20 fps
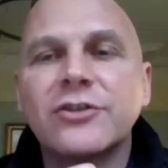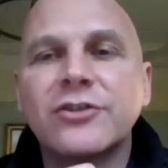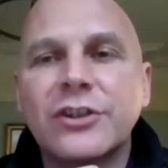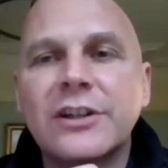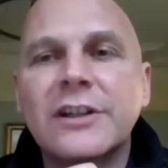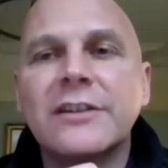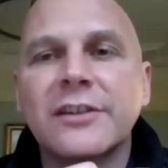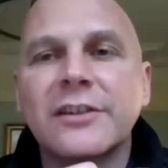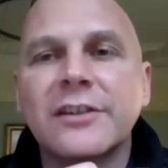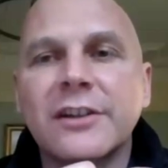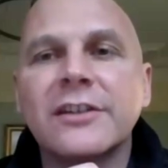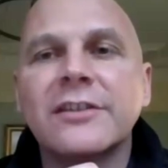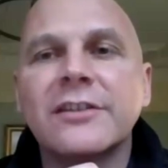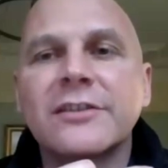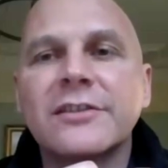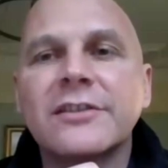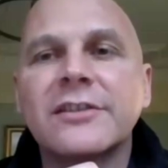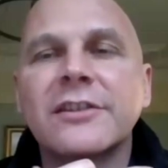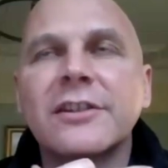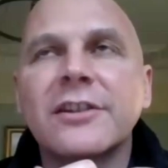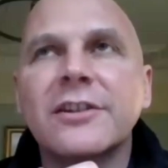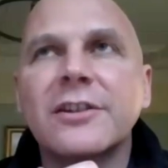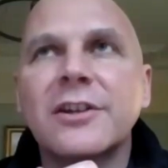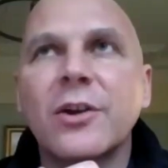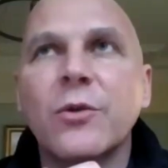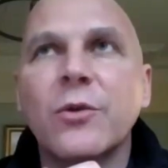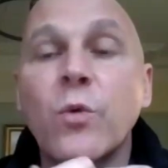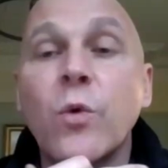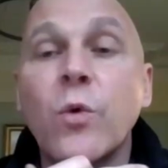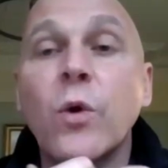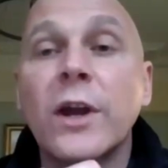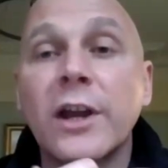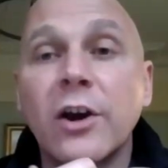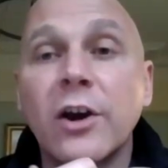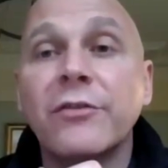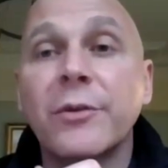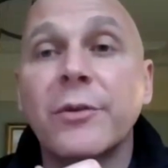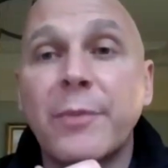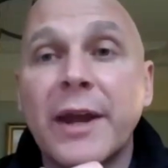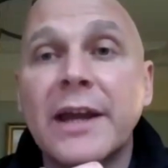Jesus, walking
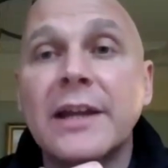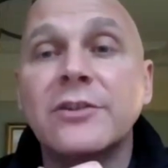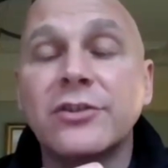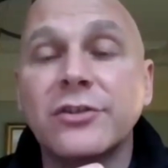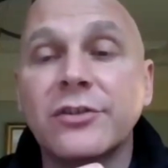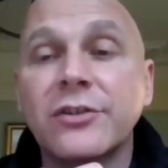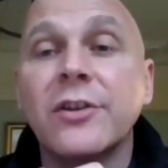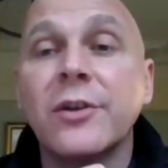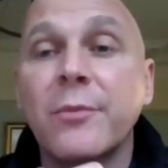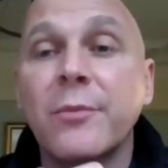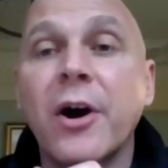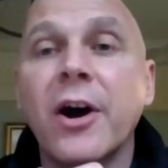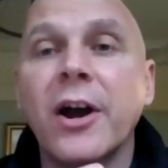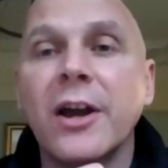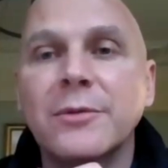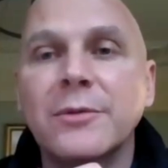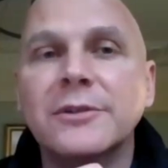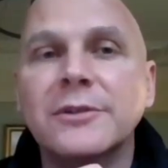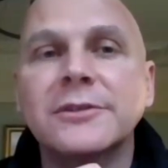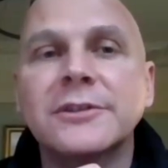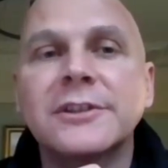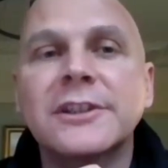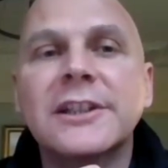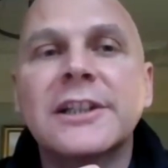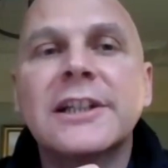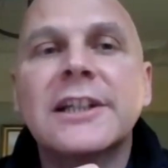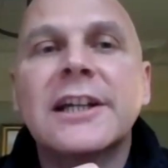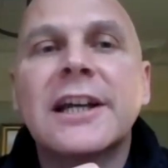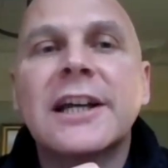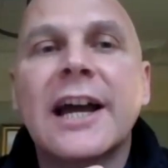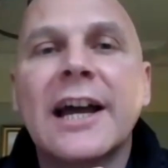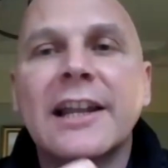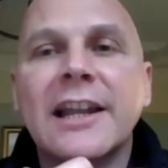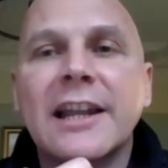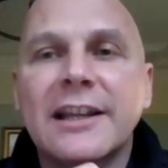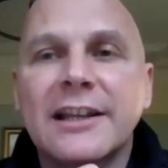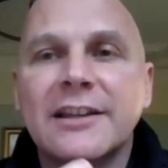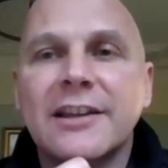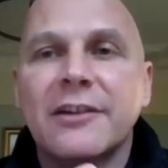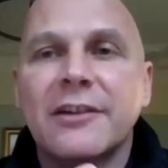off the pages of the Bible, and
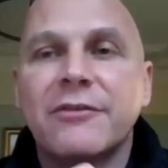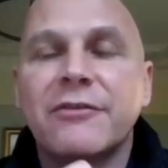they